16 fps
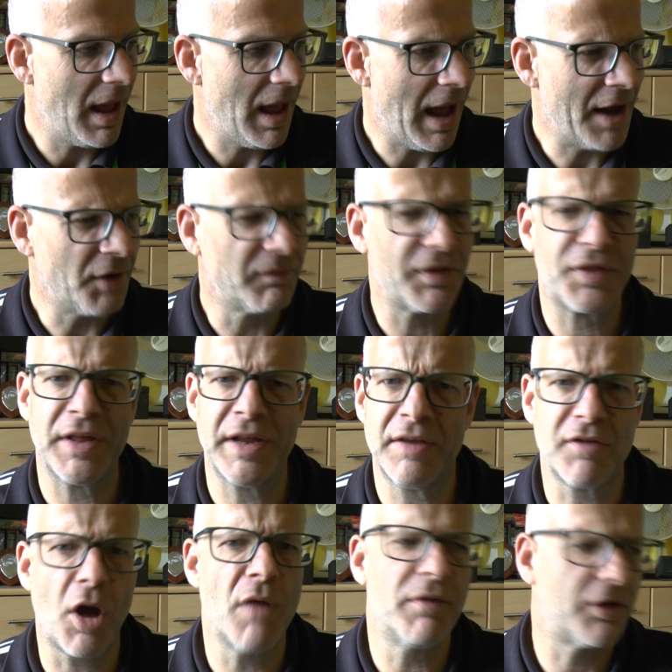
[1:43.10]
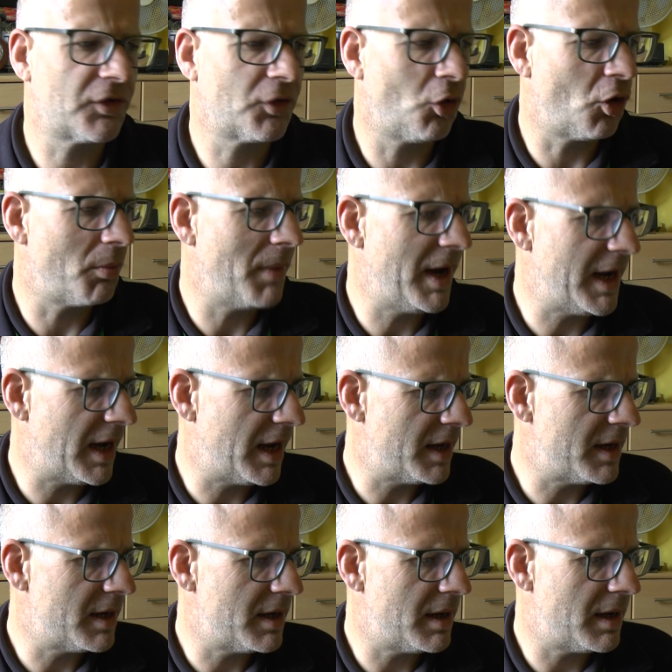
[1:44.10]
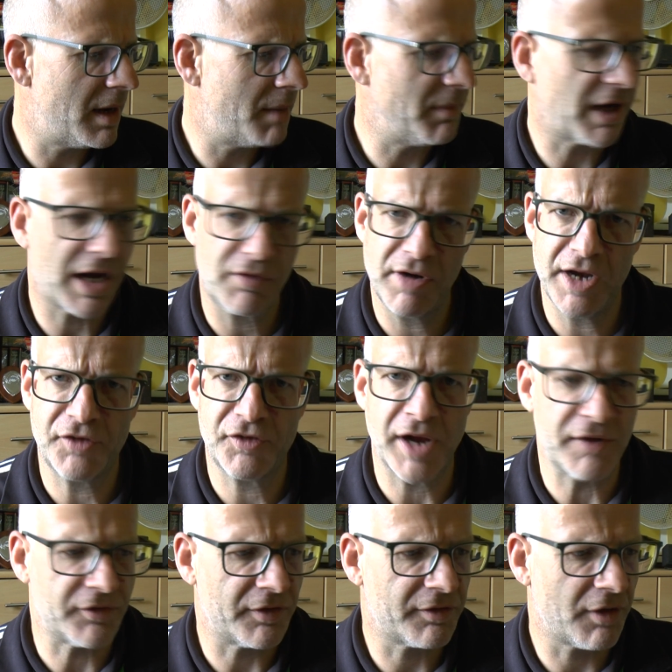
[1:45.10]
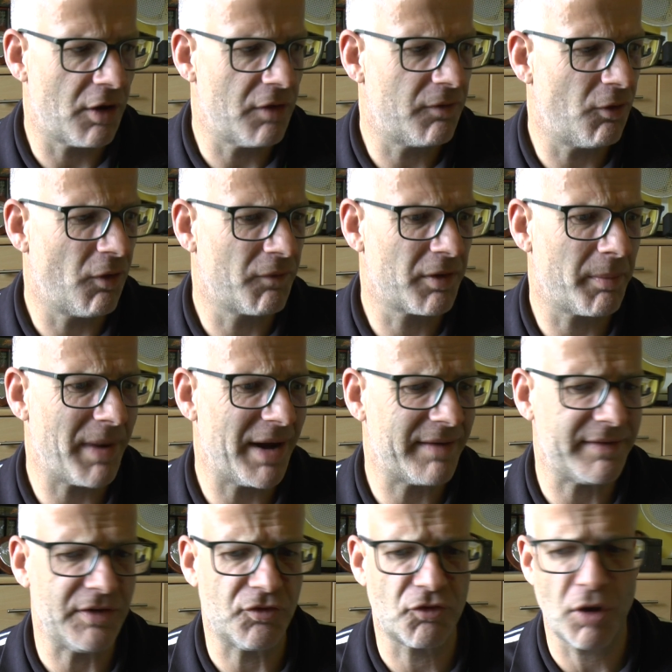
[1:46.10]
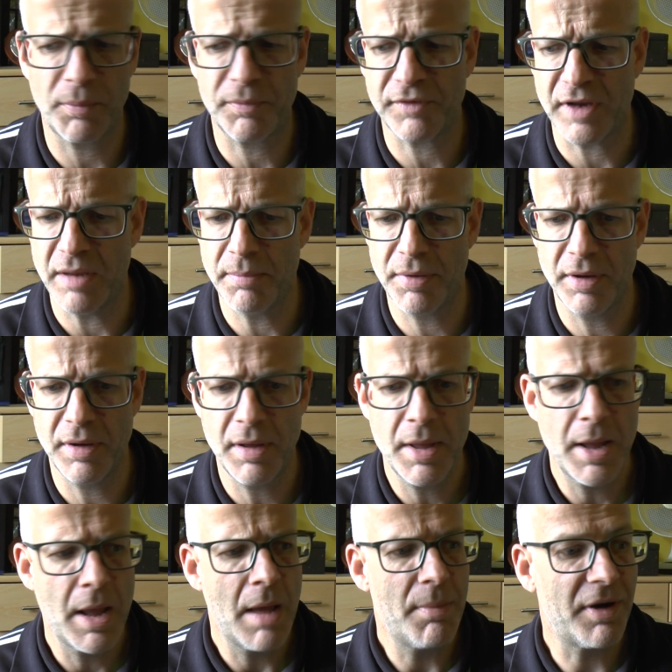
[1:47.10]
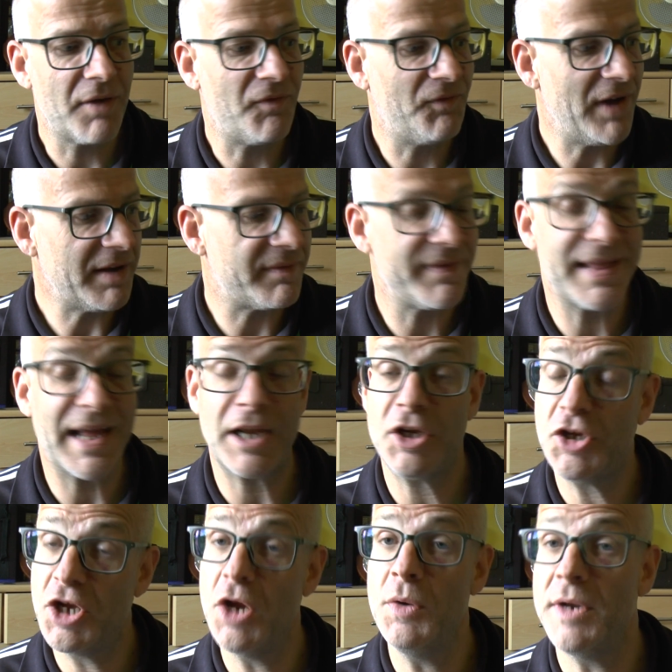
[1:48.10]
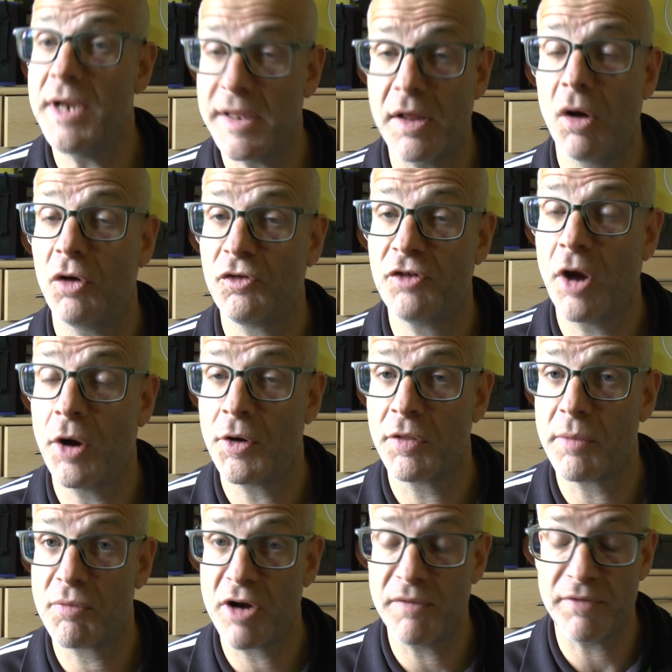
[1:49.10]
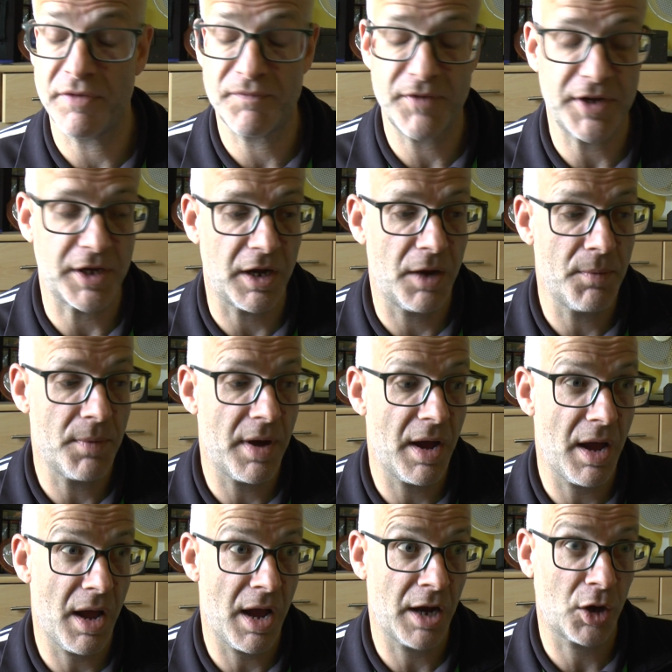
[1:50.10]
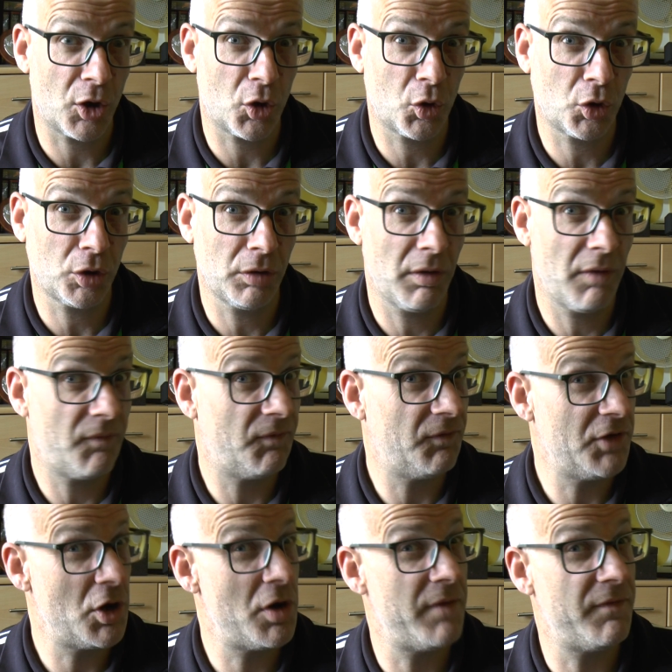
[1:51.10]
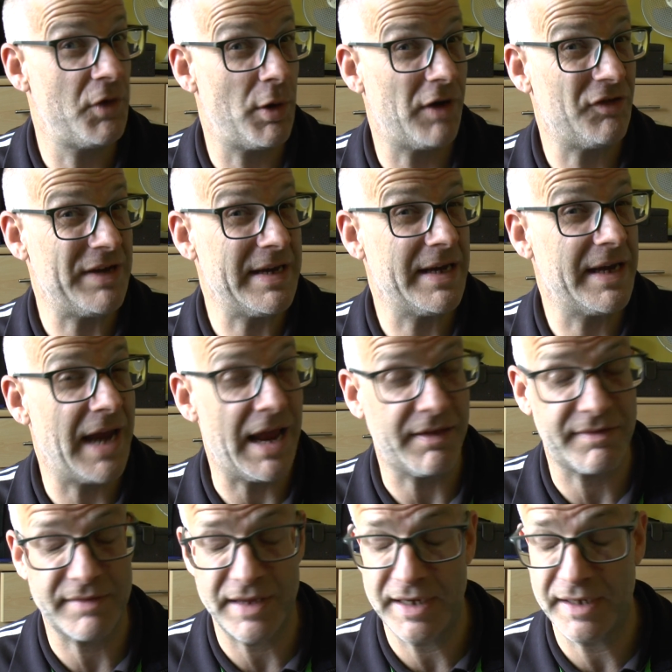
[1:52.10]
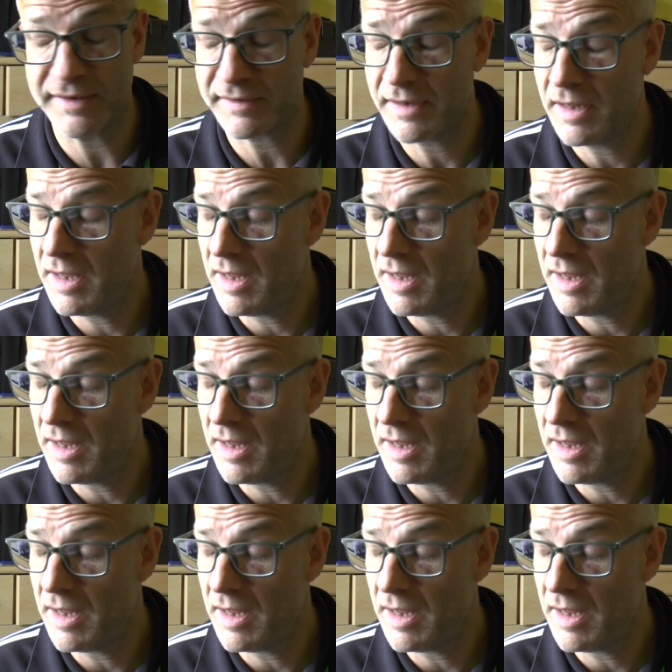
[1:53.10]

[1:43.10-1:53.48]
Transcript: And other things overtook me and my career change and so forth, and I basically dropped it. But effectively that unit that I showed on the previous video, and a few of you actually guessed it,